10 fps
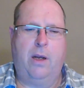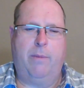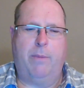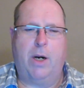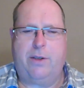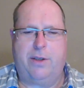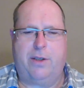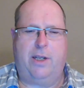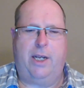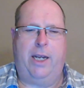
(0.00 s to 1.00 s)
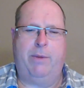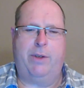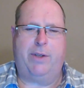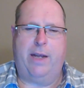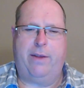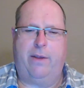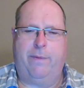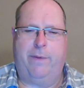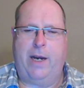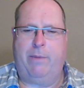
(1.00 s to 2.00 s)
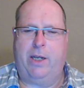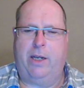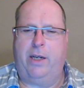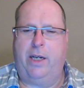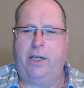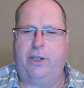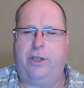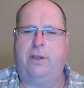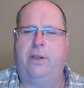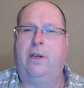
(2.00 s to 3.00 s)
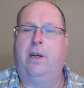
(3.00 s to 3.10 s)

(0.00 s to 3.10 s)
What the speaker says: Marx's claim is that the family and nation